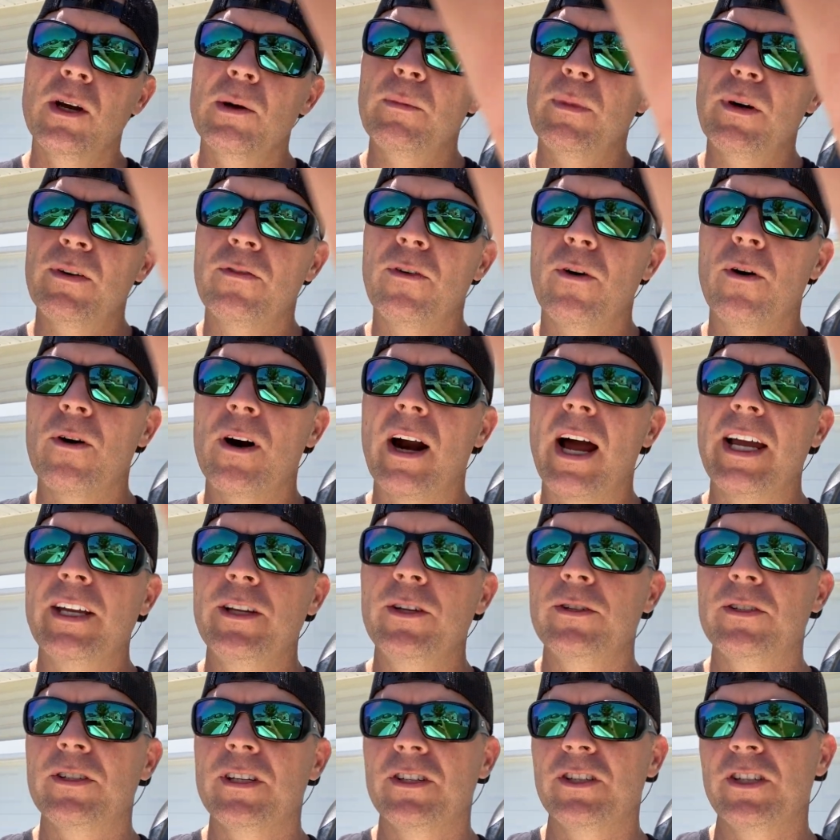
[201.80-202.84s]
Before, I
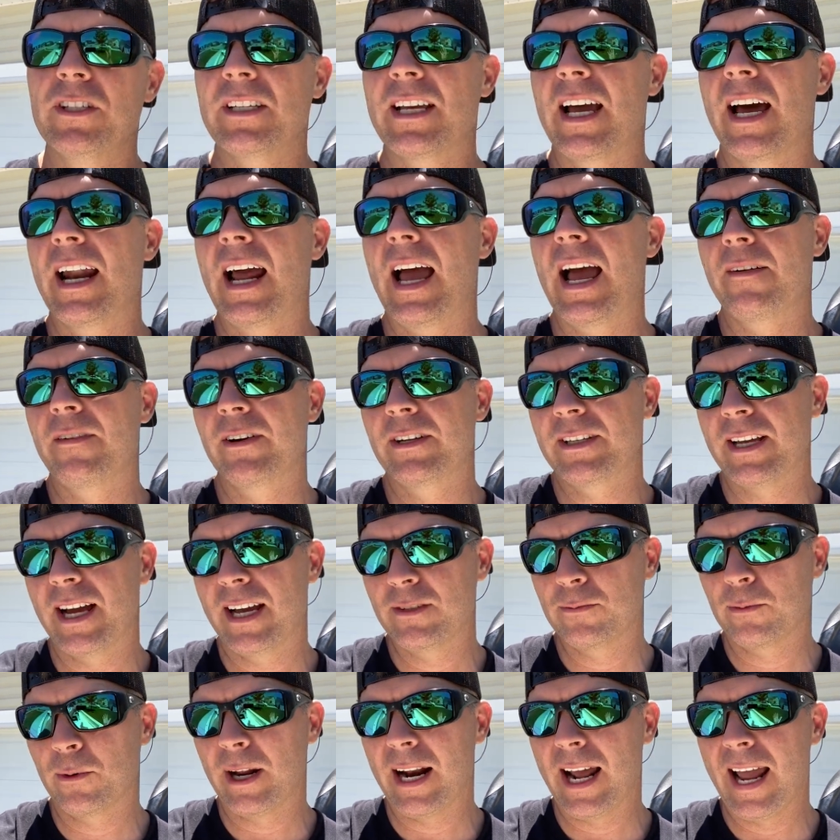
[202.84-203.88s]
used to just kind of
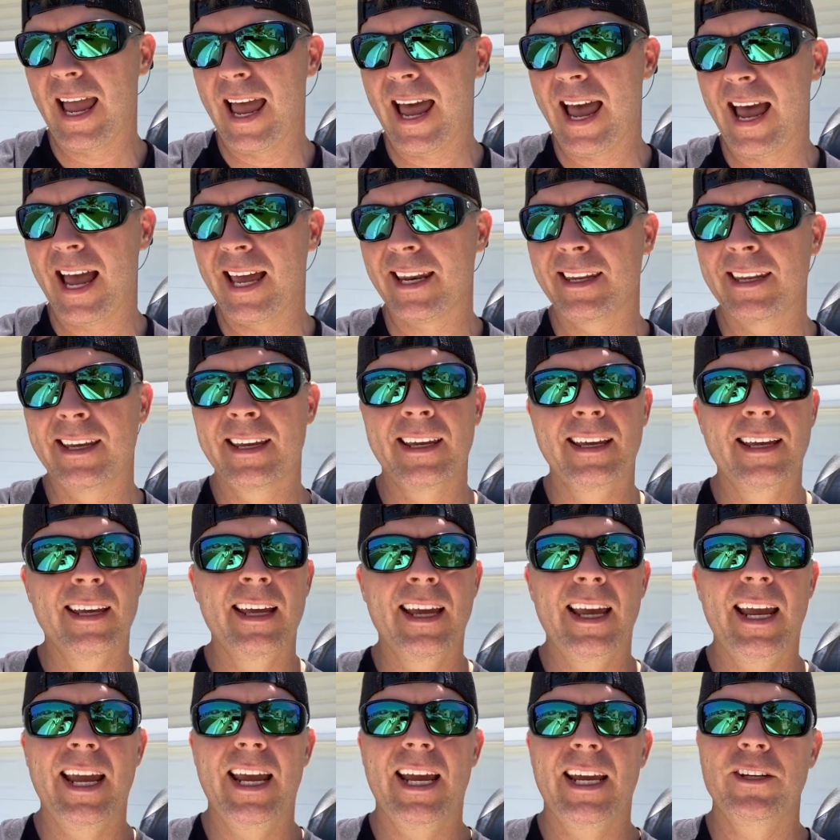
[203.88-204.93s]
advertise what I had,
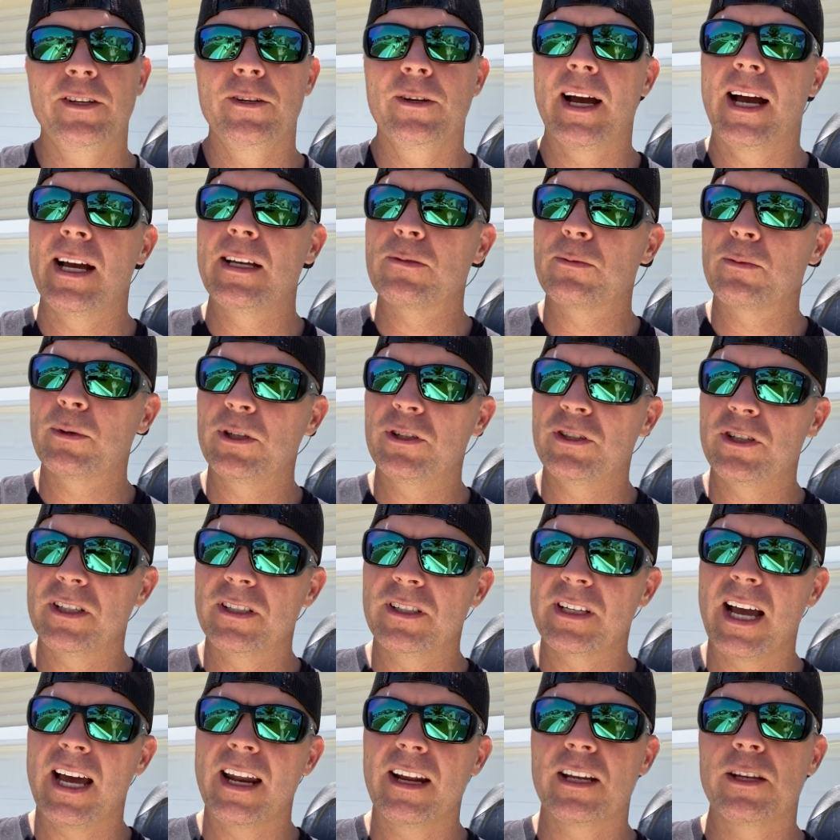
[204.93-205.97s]
and you guys would
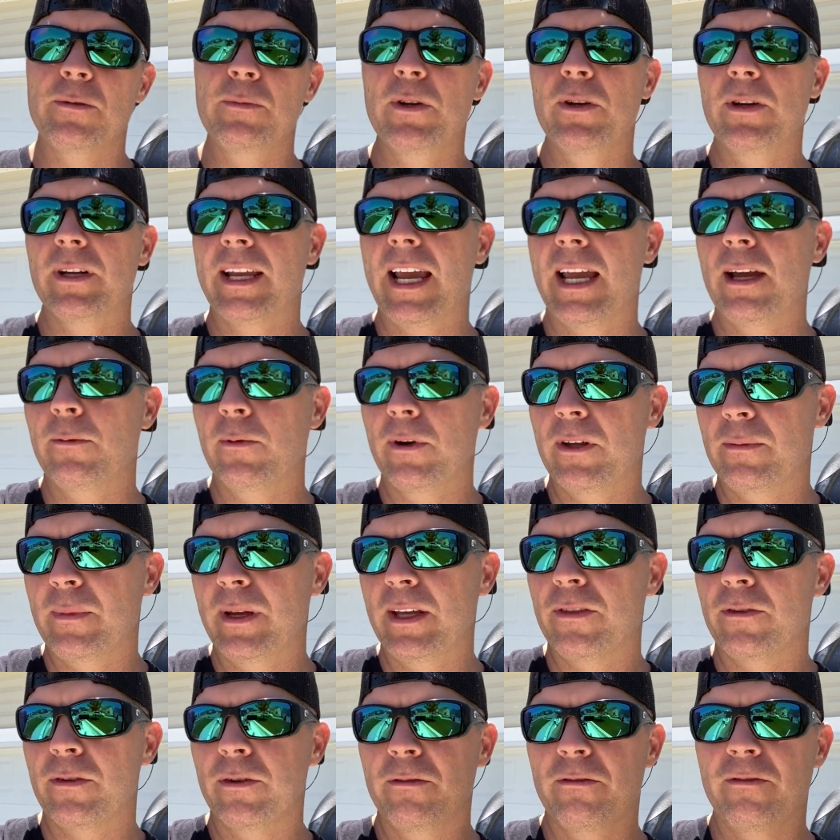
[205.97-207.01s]
just kind of communicate with
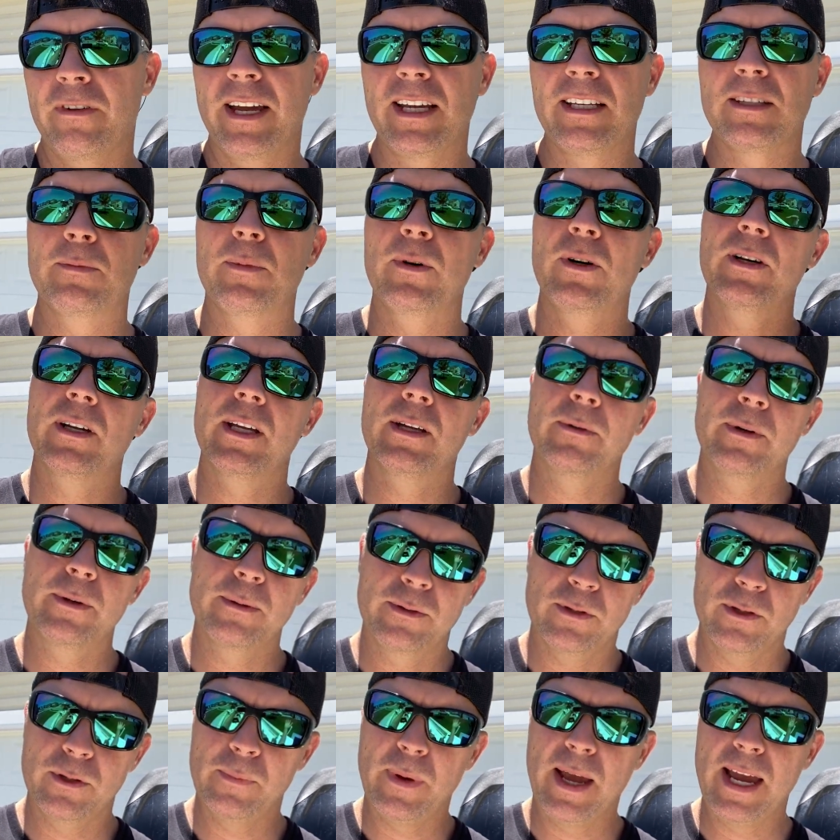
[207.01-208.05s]
me through Facebook, and we
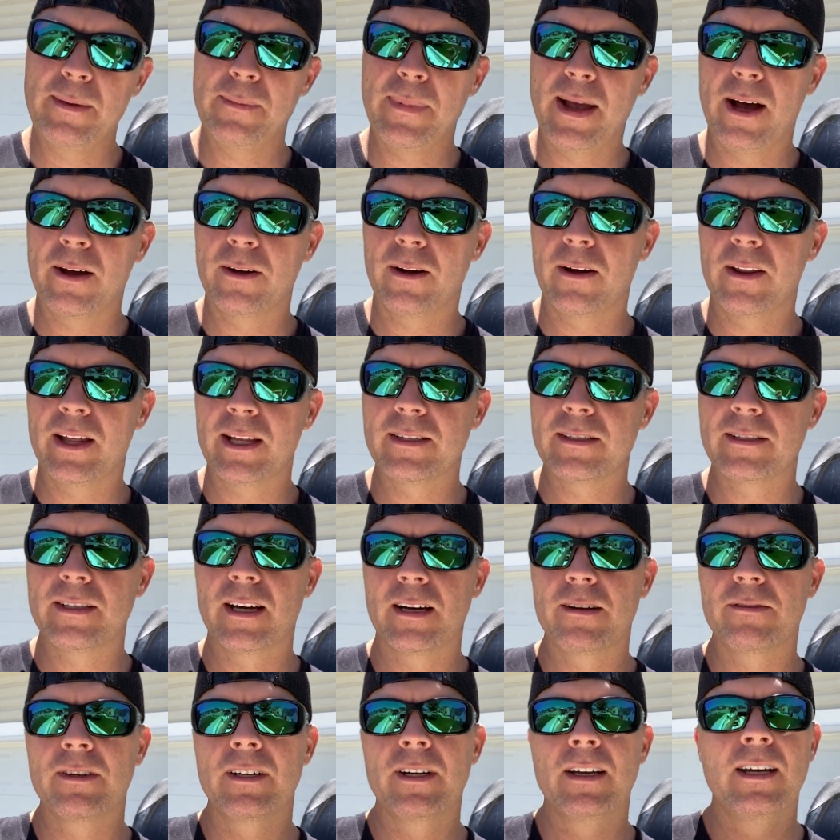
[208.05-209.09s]
would do PayPal and all that
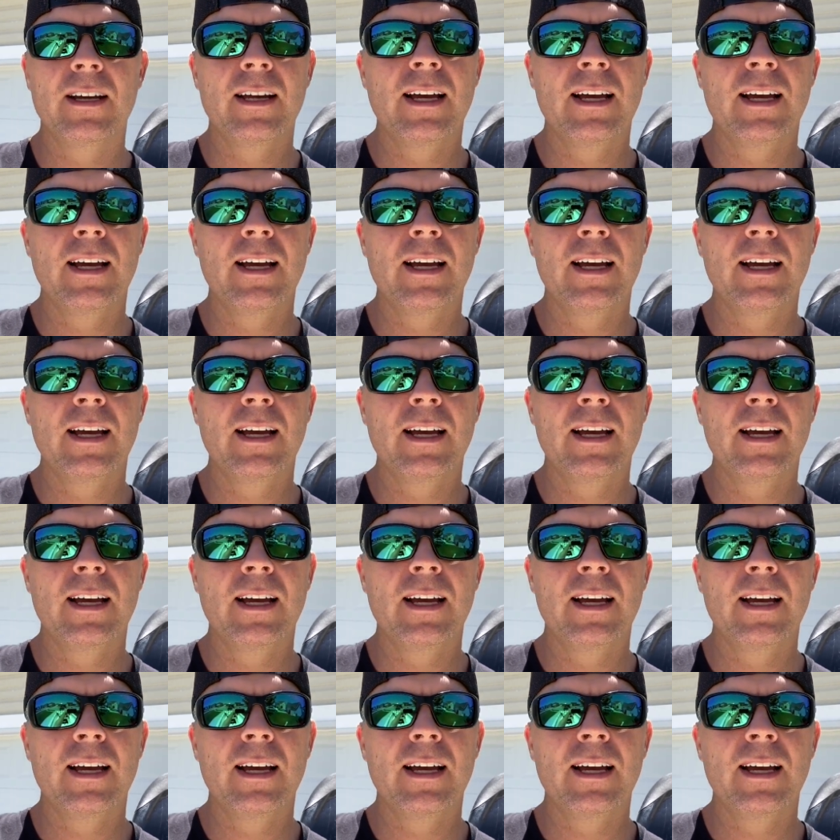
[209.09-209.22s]
stuff.